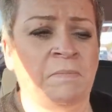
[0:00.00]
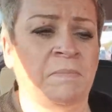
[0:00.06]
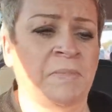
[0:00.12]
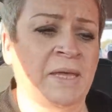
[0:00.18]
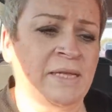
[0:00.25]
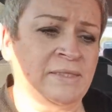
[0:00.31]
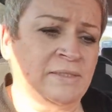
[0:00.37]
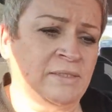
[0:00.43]

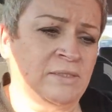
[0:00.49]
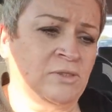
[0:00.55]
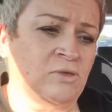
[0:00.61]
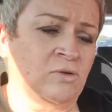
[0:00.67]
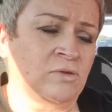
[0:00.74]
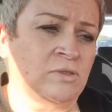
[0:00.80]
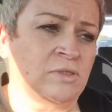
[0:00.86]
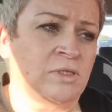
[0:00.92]
back to the
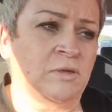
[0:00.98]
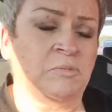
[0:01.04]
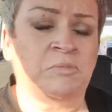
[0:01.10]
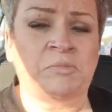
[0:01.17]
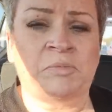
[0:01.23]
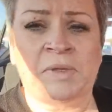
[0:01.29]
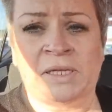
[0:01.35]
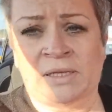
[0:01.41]
doctor,
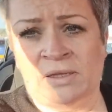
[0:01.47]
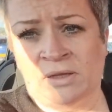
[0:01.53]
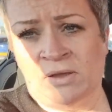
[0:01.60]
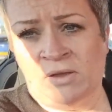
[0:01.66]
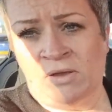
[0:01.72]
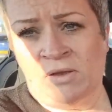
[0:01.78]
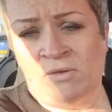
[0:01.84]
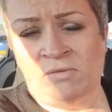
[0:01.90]
pick the
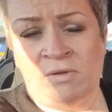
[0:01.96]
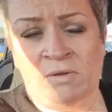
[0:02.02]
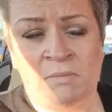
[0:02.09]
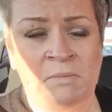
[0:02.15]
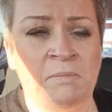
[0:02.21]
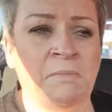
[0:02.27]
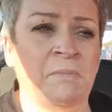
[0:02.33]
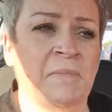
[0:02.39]
car up,
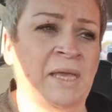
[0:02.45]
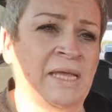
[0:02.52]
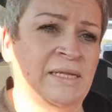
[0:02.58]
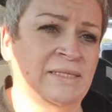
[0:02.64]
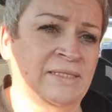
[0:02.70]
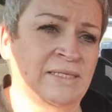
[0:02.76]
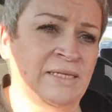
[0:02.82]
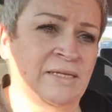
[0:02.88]

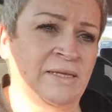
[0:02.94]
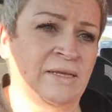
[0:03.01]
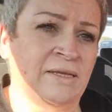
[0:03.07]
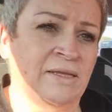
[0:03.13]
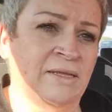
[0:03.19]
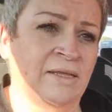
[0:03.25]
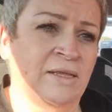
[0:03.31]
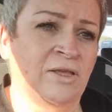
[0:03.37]
make
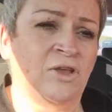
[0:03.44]
dinner,